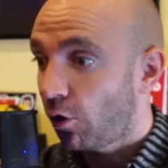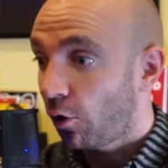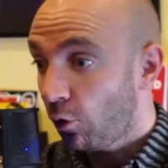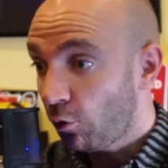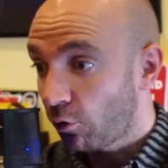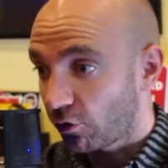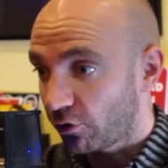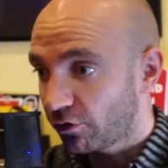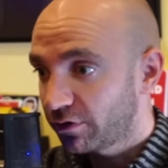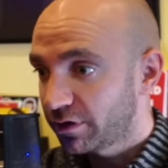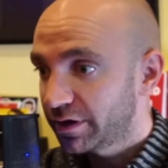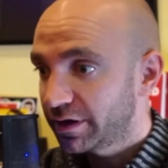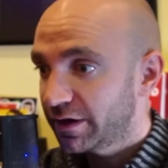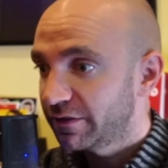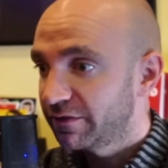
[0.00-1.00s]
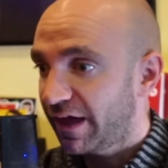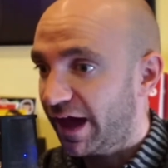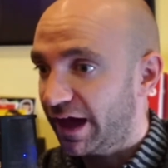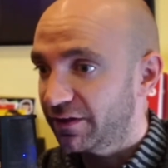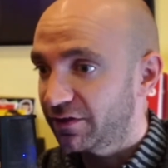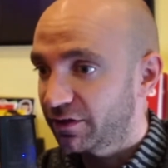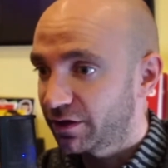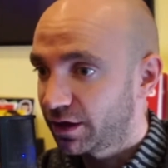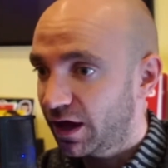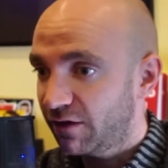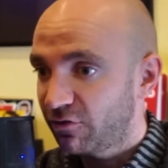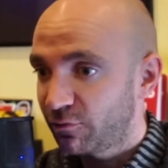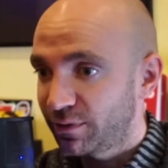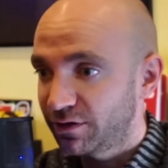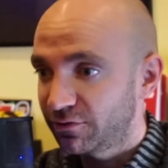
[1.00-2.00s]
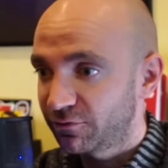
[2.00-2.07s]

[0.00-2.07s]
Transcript: or that the government,